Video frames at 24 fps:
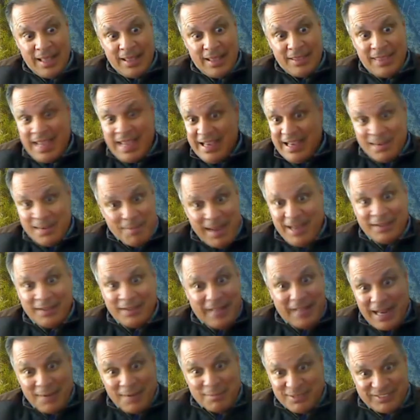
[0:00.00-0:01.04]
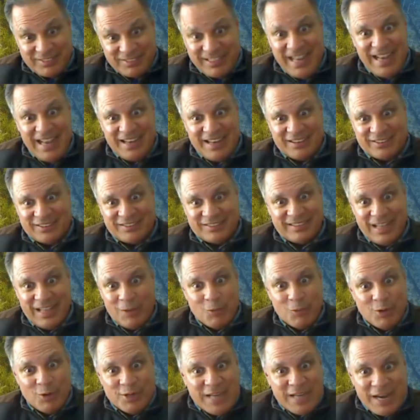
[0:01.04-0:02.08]
they can make a lot of mistakes
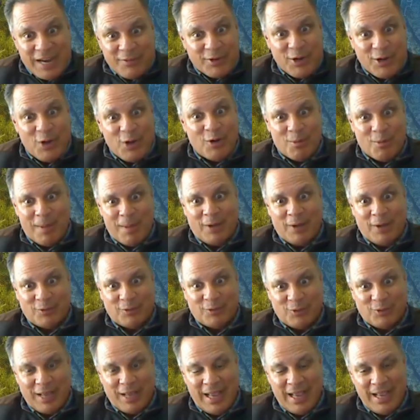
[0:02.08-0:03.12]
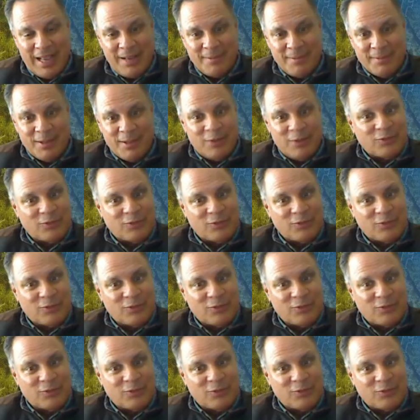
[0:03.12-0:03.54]
that we'll never know about. Okay.